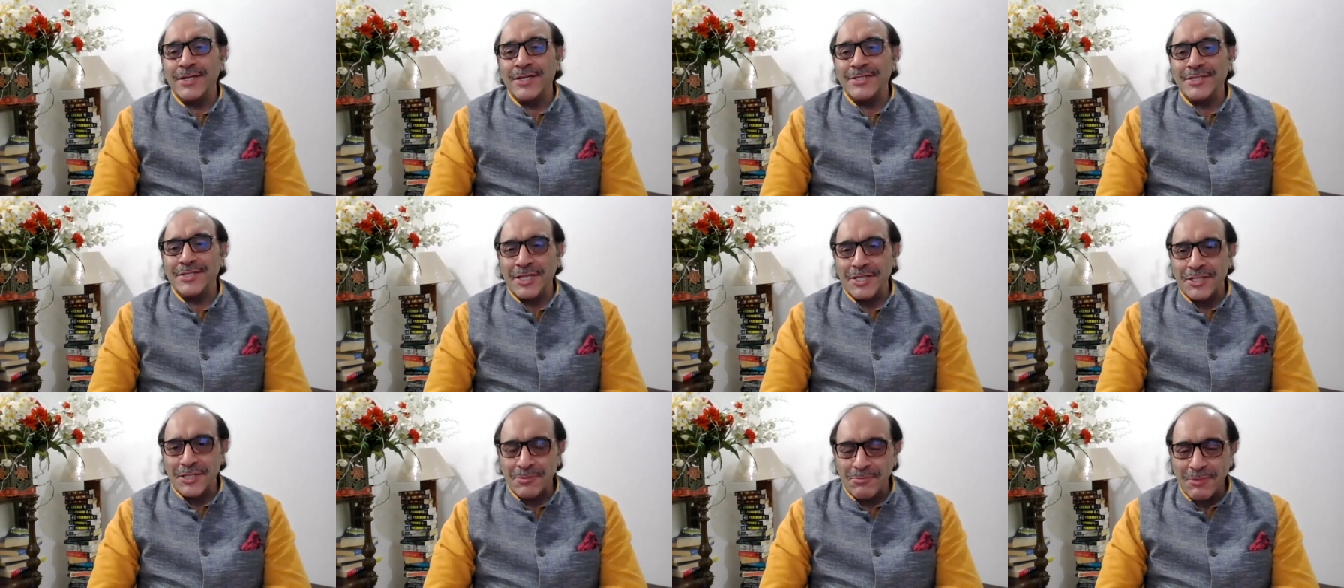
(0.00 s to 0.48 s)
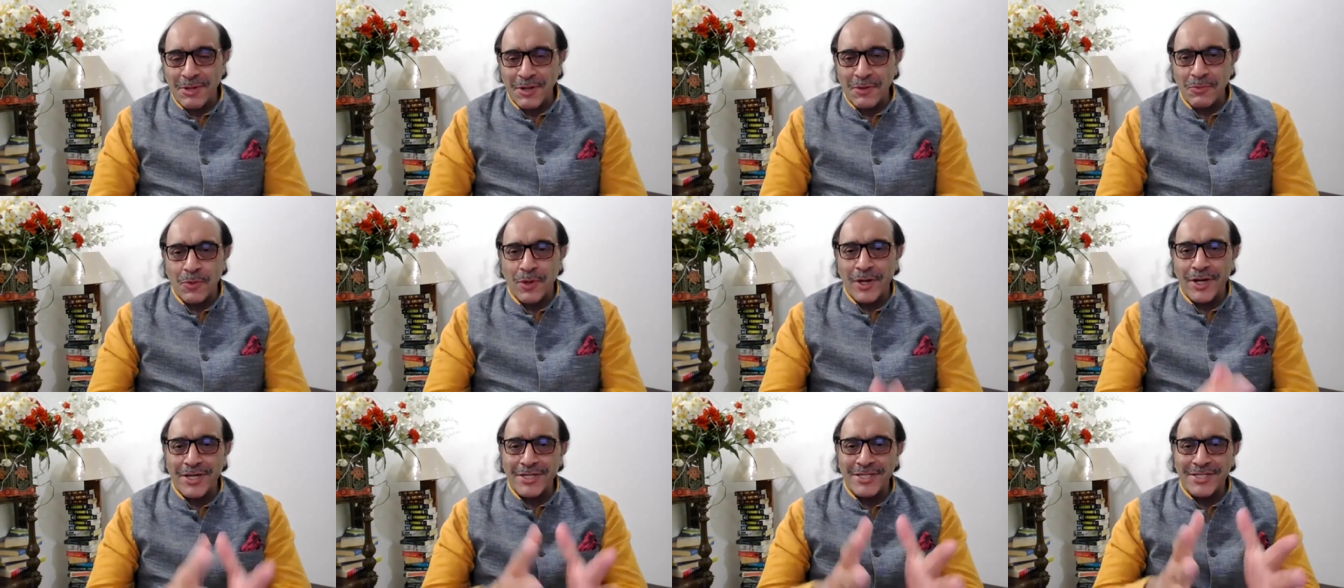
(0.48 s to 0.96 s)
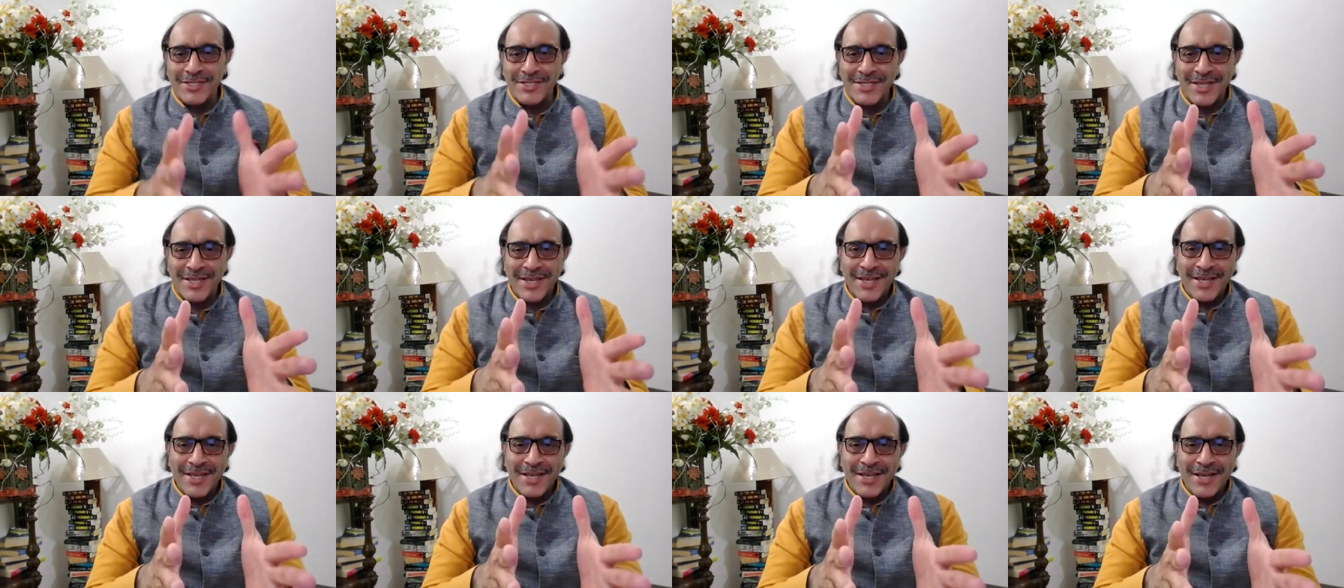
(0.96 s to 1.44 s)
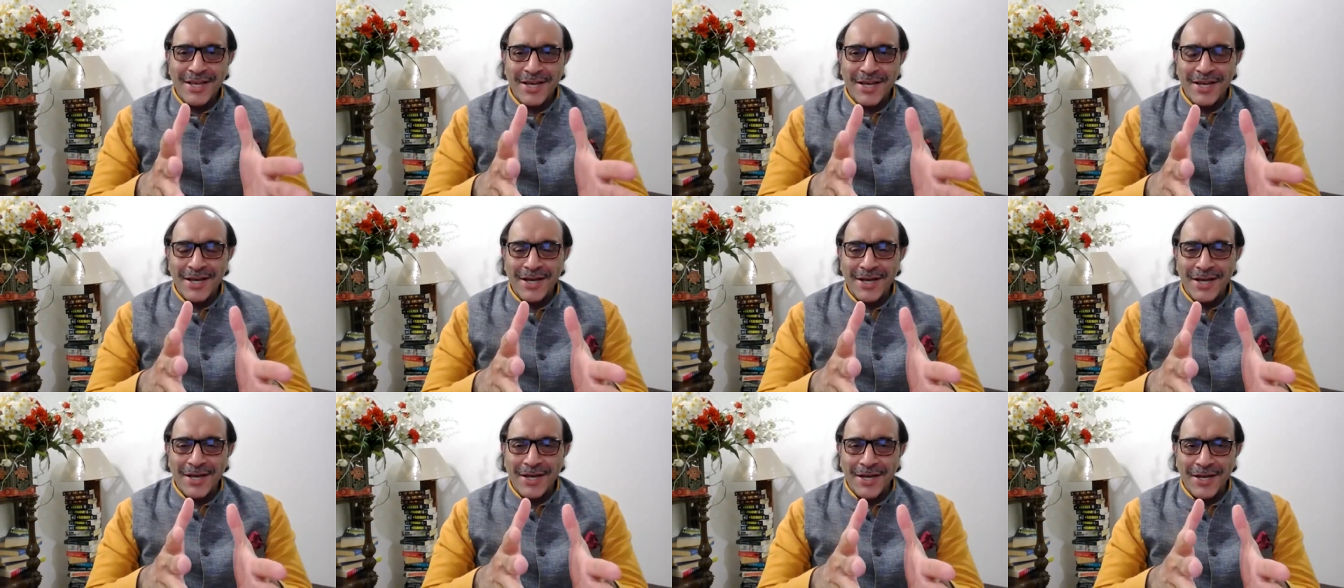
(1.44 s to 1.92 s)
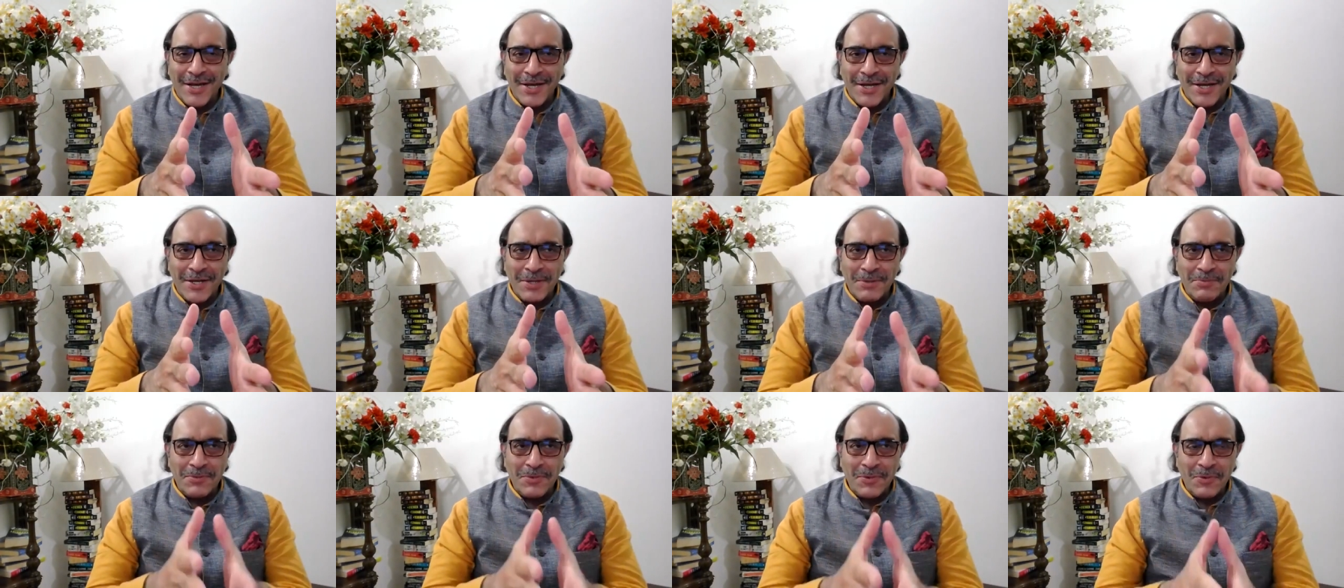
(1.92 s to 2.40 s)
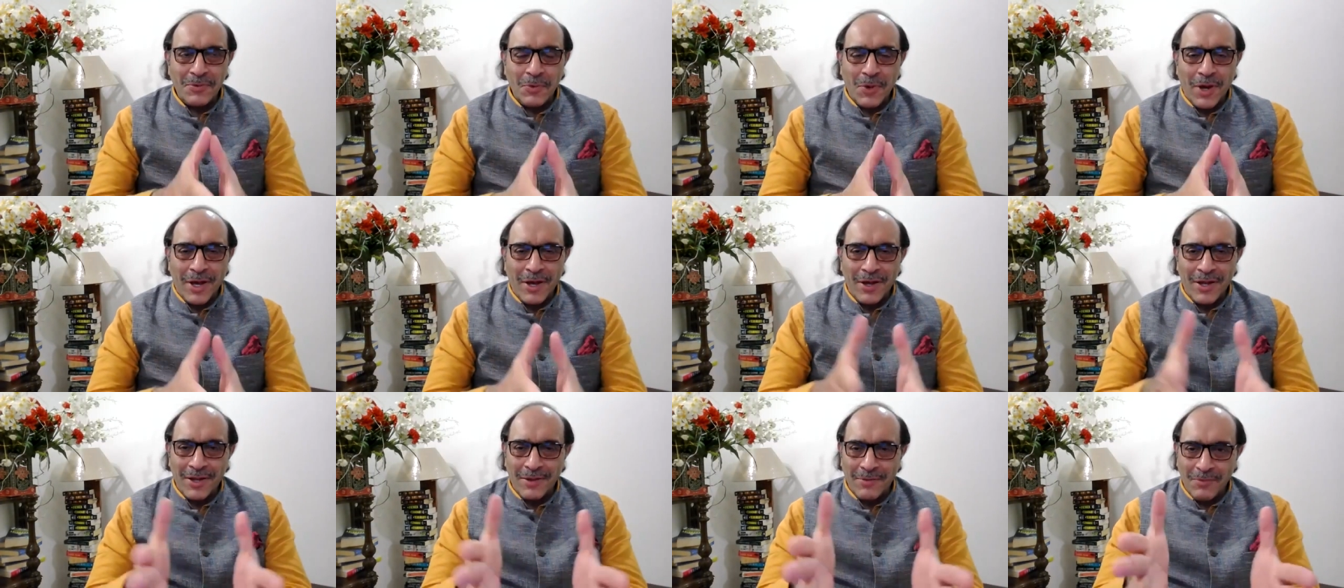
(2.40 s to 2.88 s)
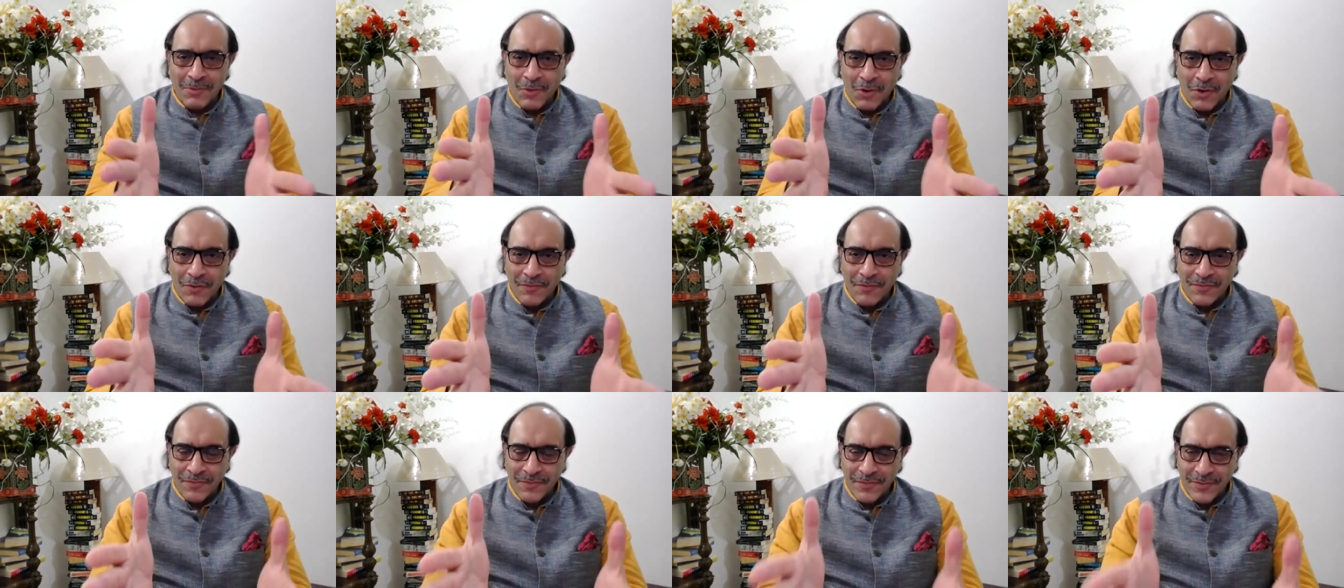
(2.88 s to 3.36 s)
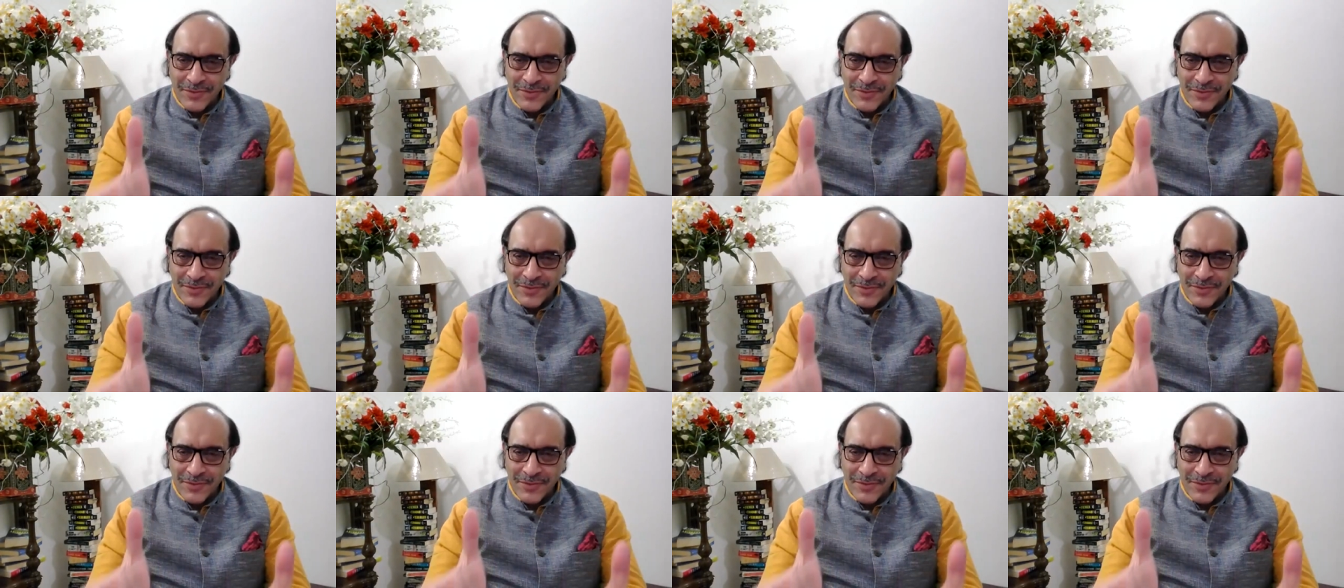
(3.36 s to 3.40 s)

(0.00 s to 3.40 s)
sensible words of